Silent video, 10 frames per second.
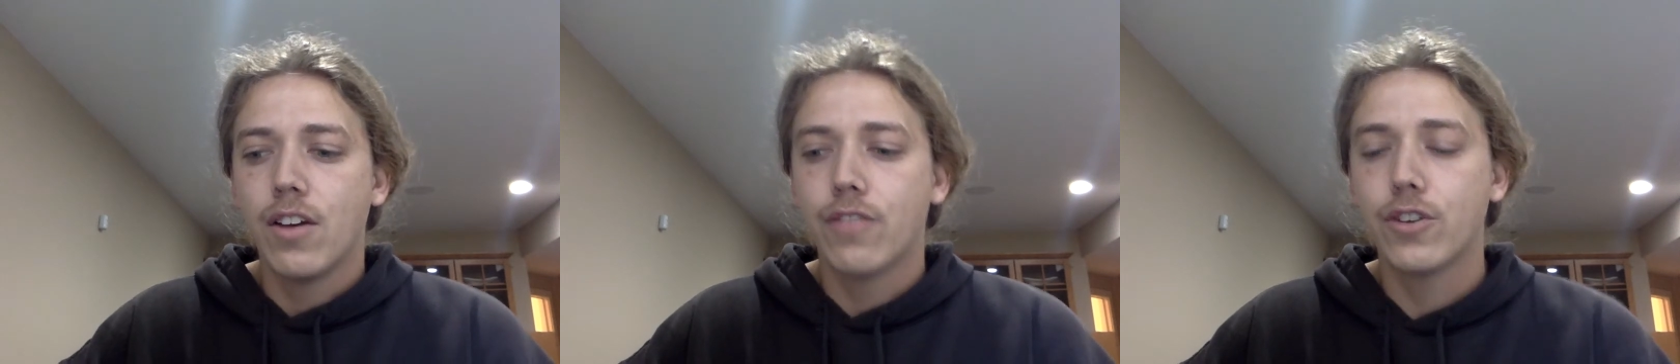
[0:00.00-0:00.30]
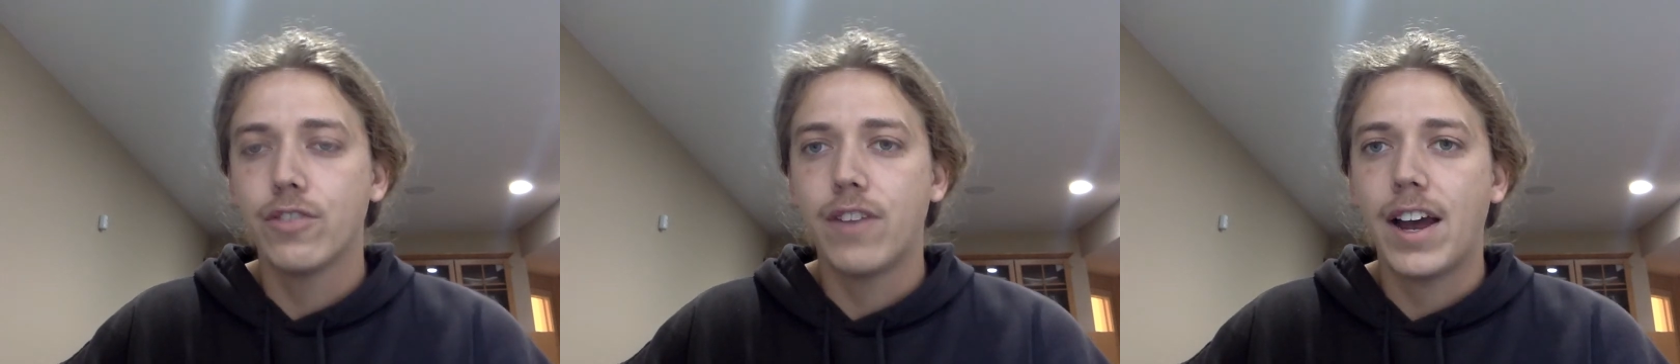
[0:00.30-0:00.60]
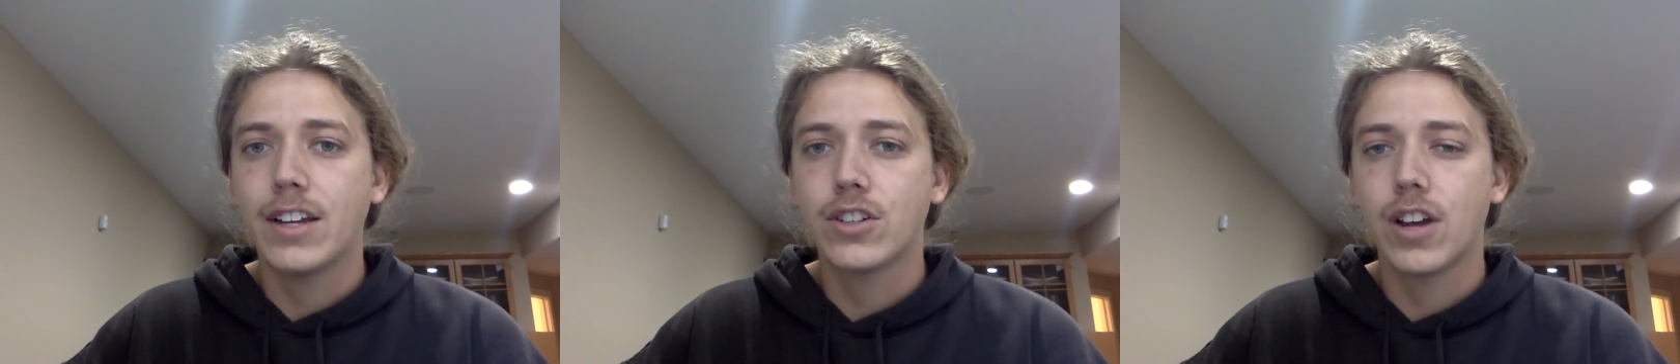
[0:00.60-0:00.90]
for
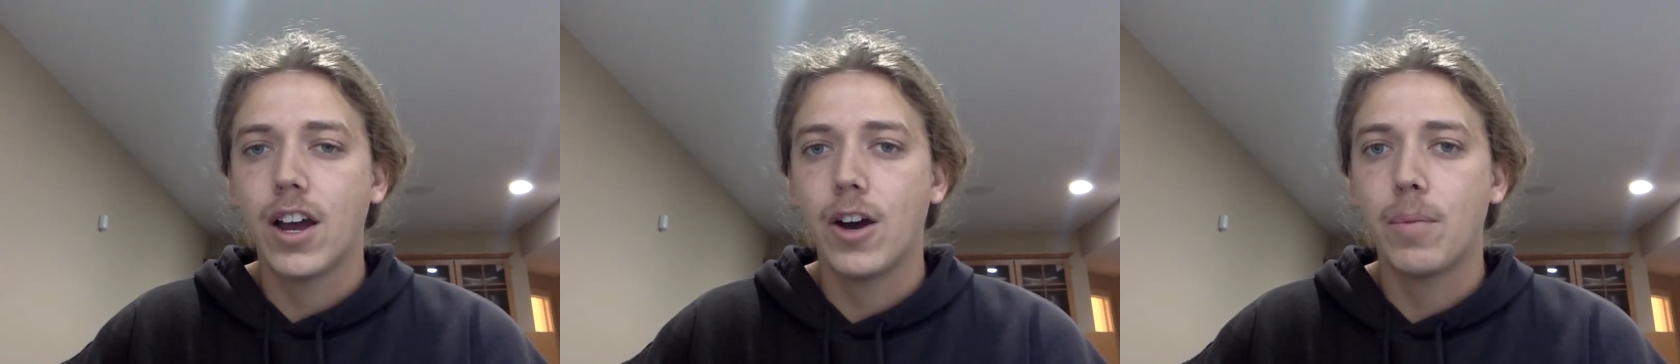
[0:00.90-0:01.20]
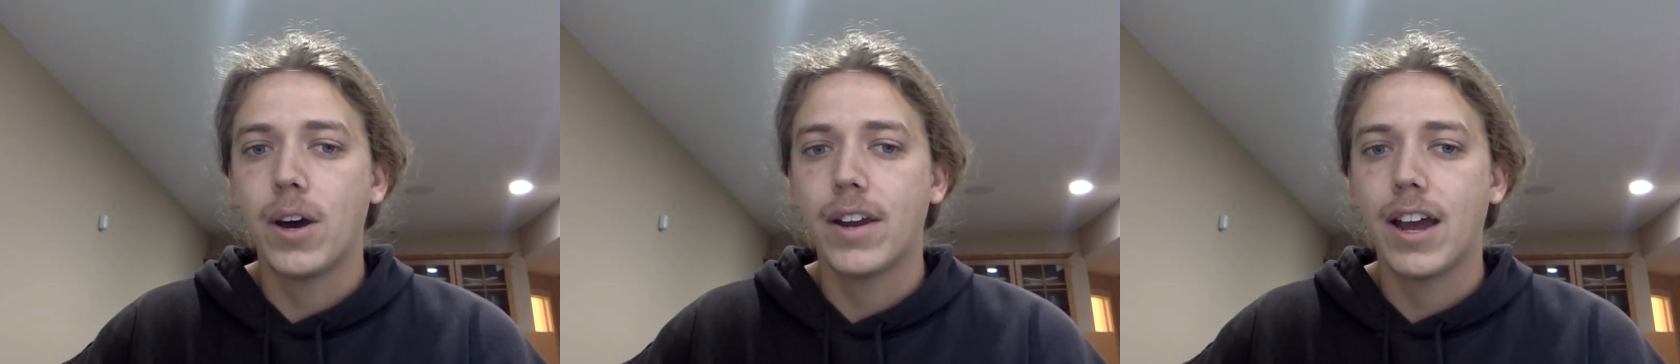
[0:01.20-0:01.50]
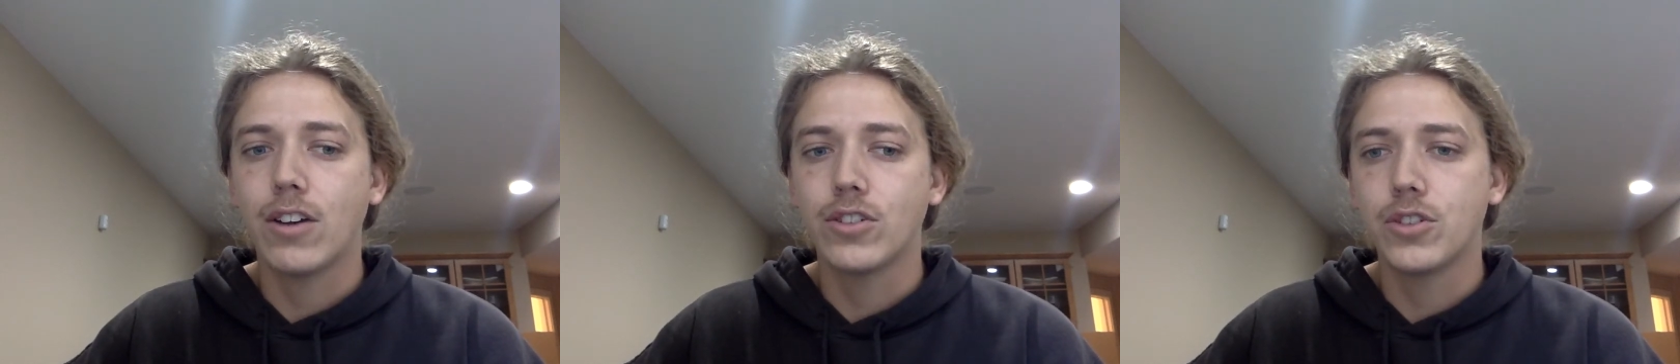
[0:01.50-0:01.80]
advice or help on
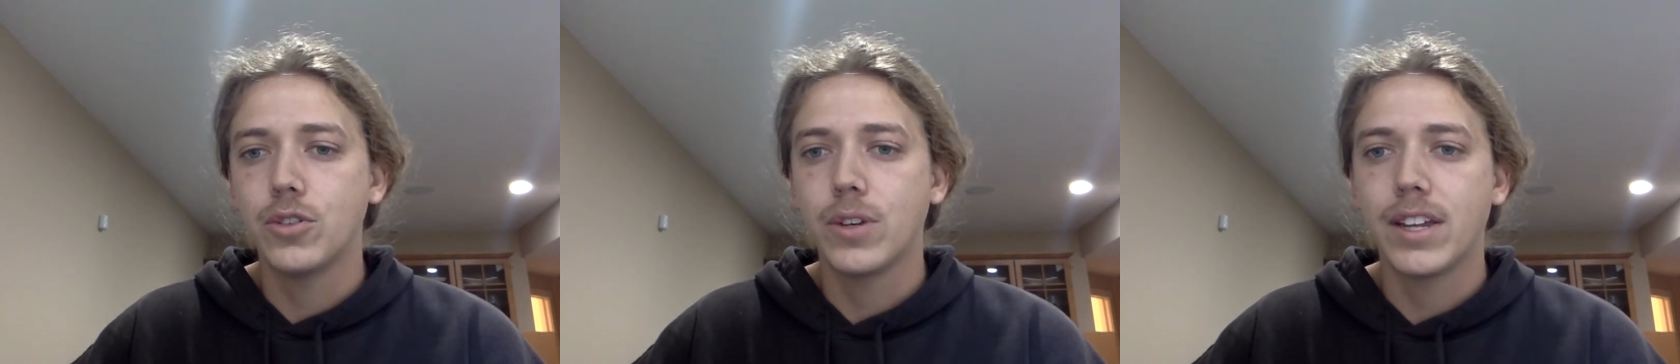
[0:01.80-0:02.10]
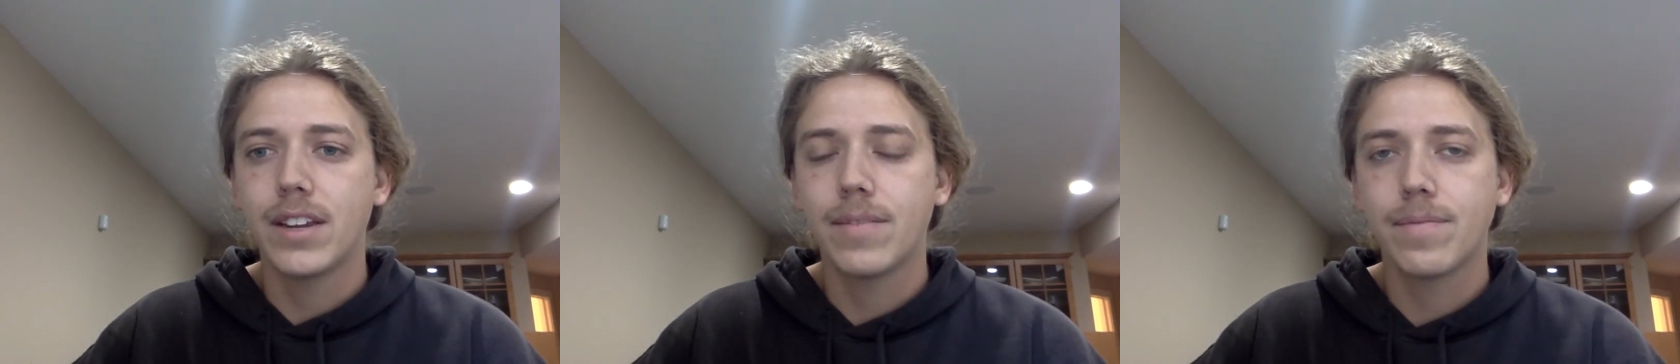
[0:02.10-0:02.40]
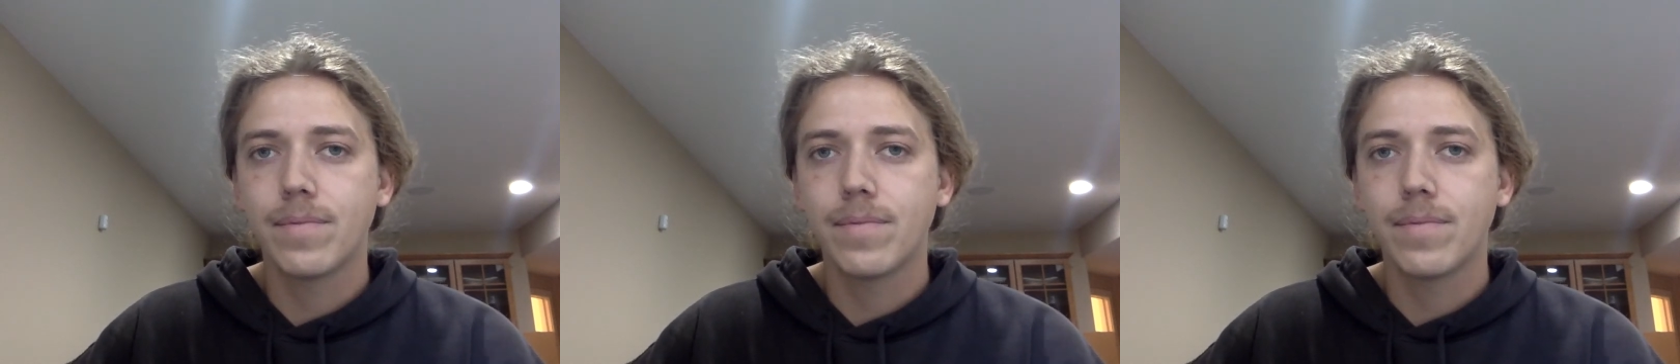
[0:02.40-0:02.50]
how to get